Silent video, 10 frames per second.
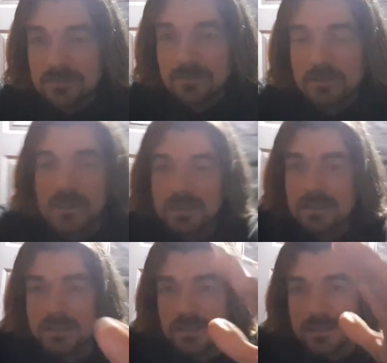really
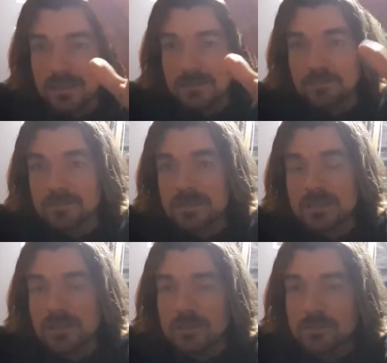steep
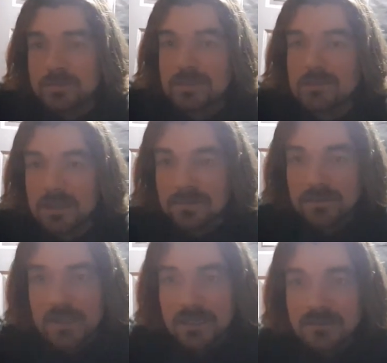slopes, trying to
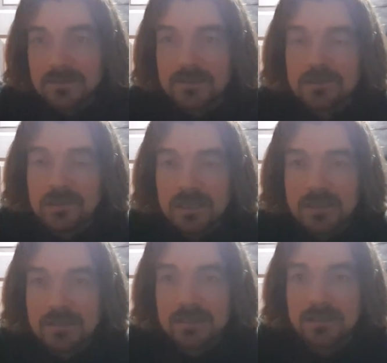find
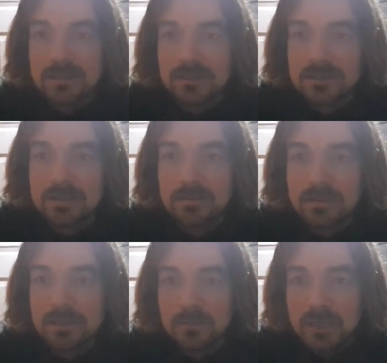trees on the
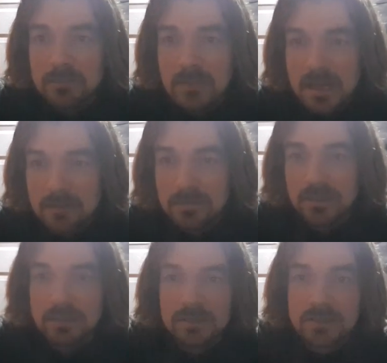soaking wet map
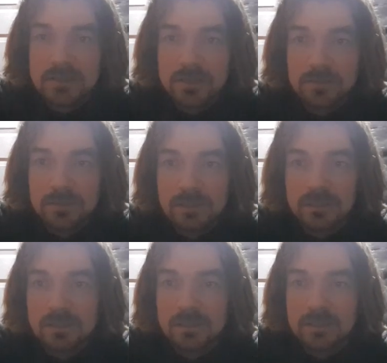in the snow
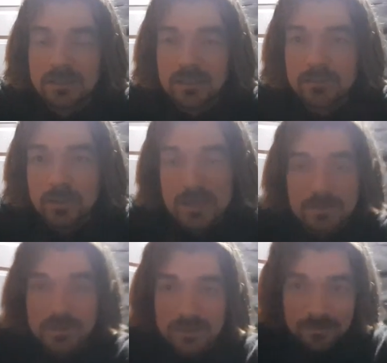and what
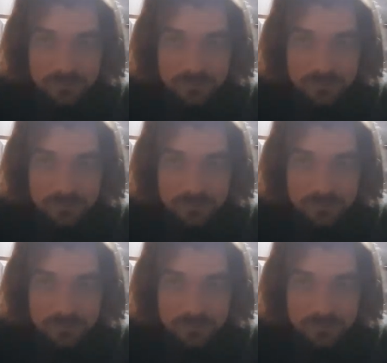have you.